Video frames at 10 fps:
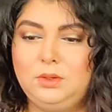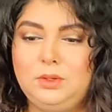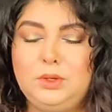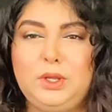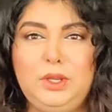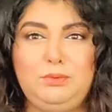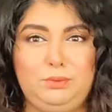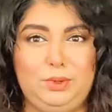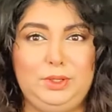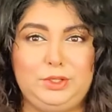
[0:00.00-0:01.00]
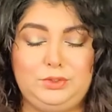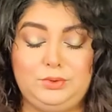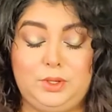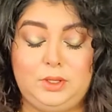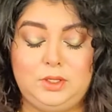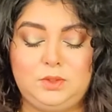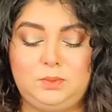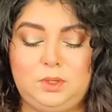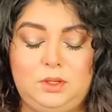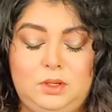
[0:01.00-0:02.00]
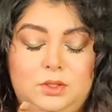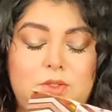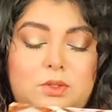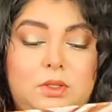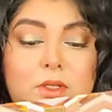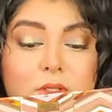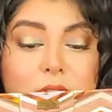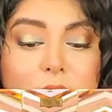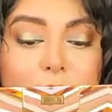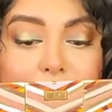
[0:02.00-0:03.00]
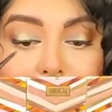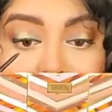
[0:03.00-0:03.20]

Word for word: I really enjoy this one actually, so we're gonna